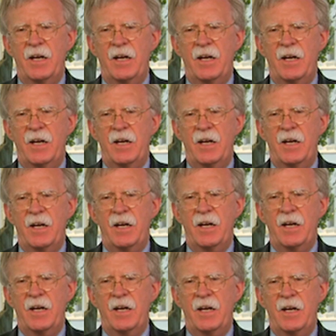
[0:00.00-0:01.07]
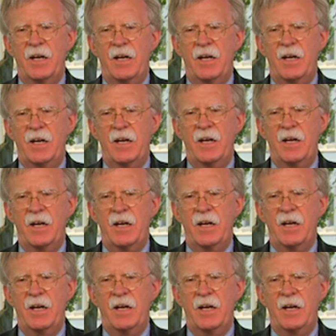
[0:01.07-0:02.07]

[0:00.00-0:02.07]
(silence)